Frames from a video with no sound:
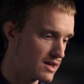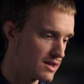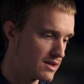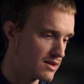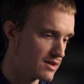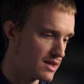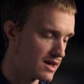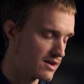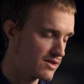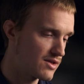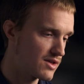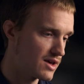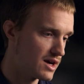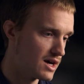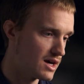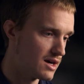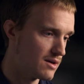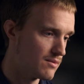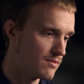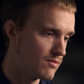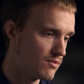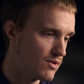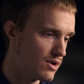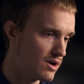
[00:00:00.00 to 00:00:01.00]
The next
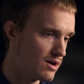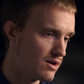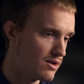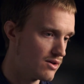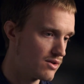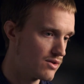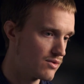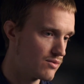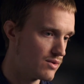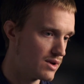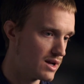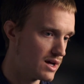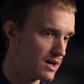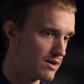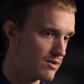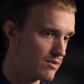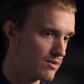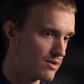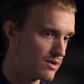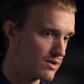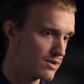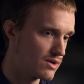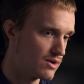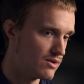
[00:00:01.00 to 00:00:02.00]
time was when I
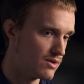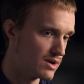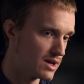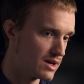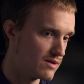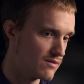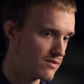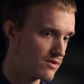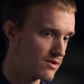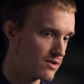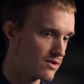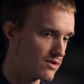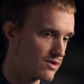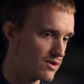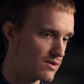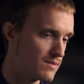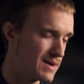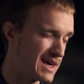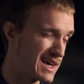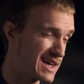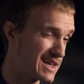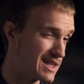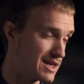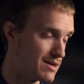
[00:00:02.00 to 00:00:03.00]
was going in for some
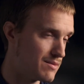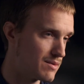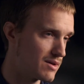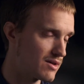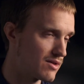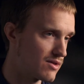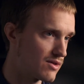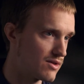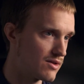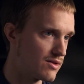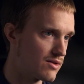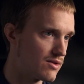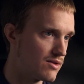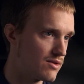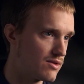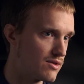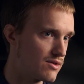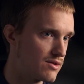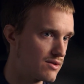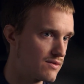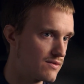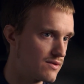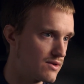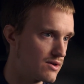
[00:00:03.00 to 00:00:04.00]
academic
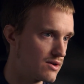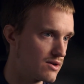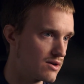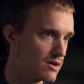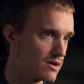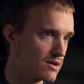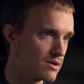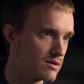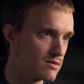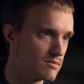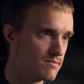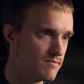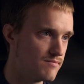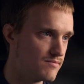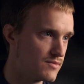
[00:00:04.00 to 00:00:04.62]
assistance for